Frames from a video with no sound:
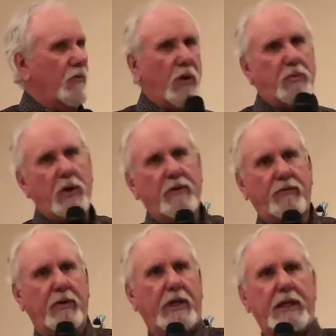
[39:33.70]
We prayed
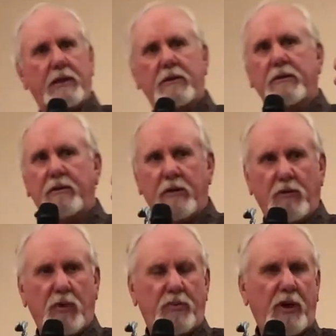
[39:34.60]
for a healing.
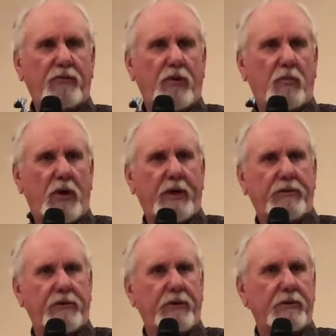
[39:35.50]
We prayed for a
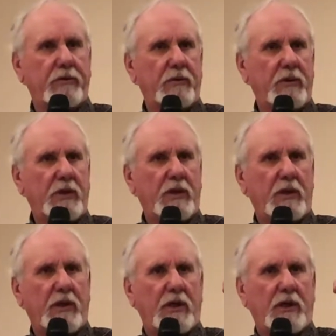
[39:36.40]
breakthrough.
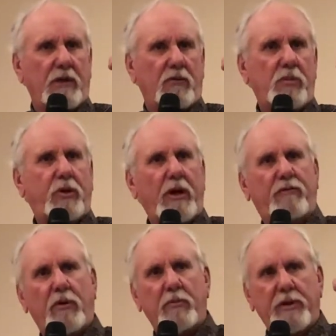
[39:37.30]
We prayed
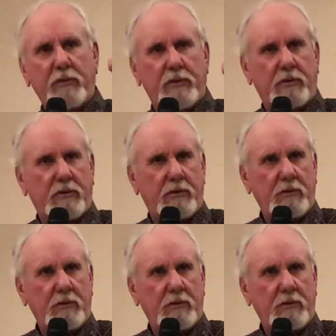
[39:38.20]
for a miracle.